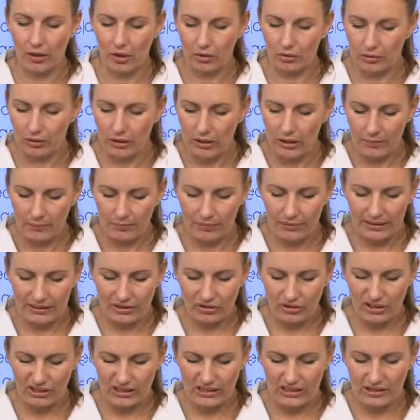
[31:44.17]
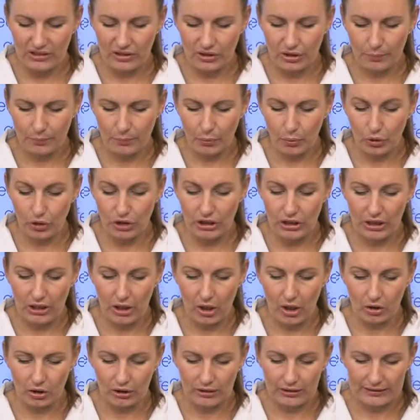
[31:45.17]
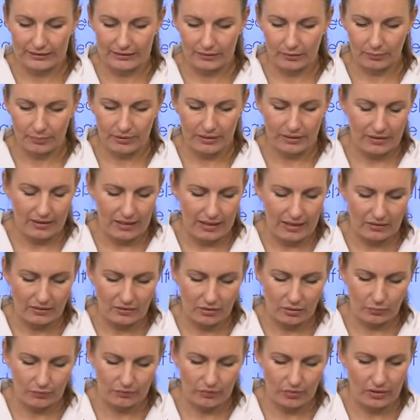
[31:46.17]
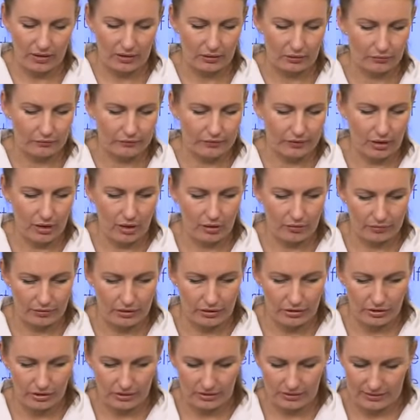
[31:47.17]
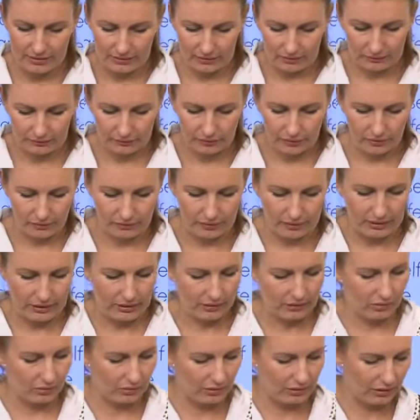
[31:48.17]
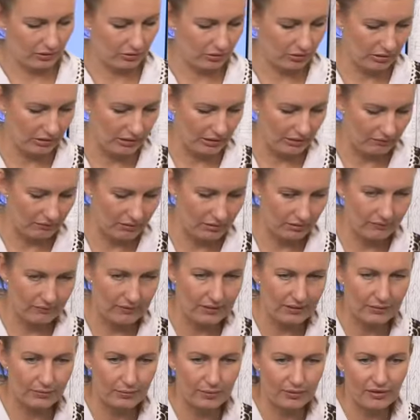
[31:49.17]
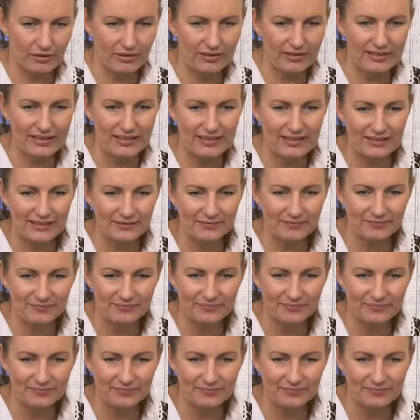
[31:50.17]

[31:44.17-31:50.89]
long, but I just needed to push it along a little bit there. So we've got that lovely orange and silver on there. So let's just get rid of this one on here.